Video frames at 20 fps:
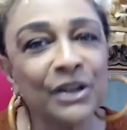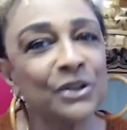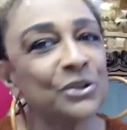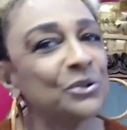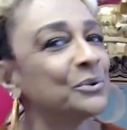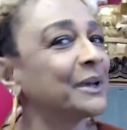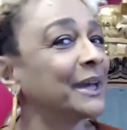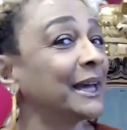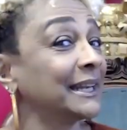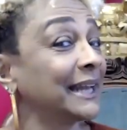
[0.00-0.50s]

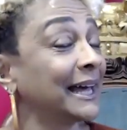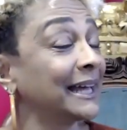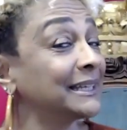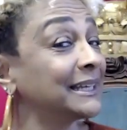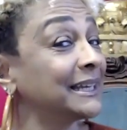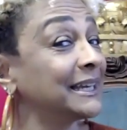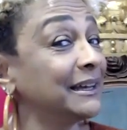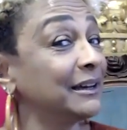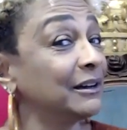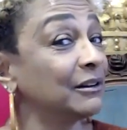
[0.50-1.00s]
You cannot
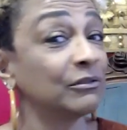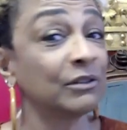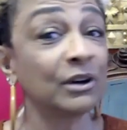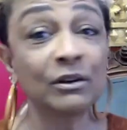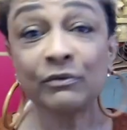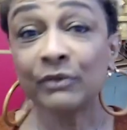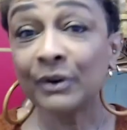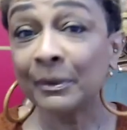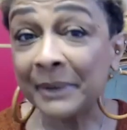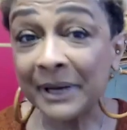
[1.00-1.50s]
give
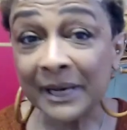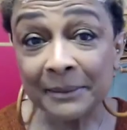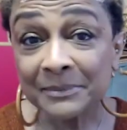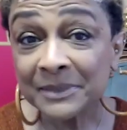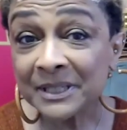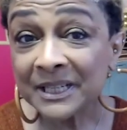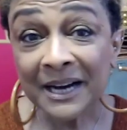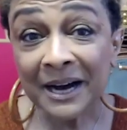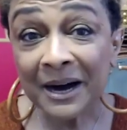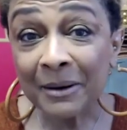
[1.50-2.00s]
from an
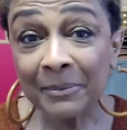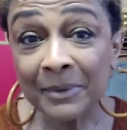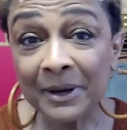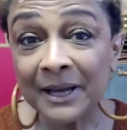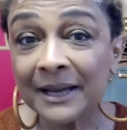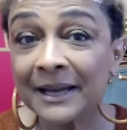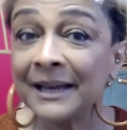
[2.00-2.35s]
empty cup.